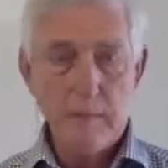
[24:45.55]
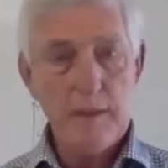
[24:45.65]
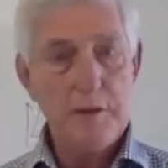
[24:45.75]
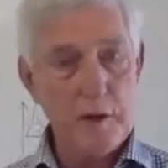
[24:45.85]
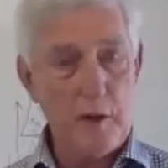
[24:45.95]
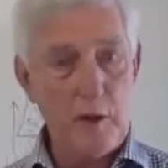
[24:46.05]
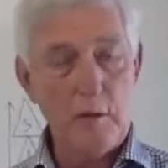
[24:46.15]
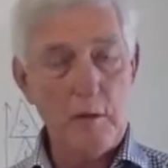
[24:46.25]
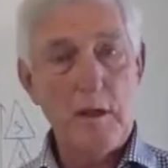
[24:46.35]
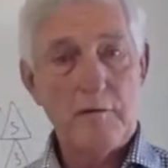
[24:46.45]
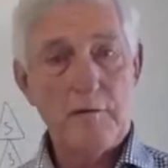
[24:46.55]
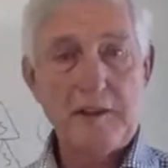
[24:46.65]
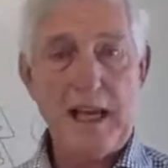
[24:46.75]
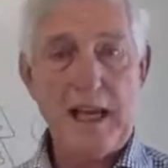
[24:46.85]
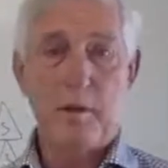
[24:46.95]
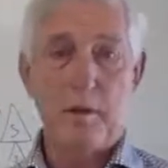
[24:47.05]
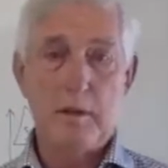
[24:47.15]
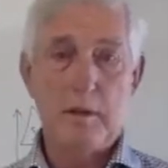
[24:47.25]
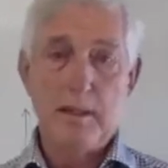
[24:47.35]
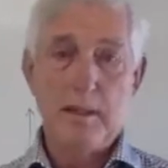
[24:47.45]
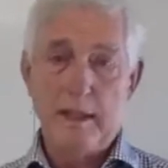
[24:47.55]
So, for example,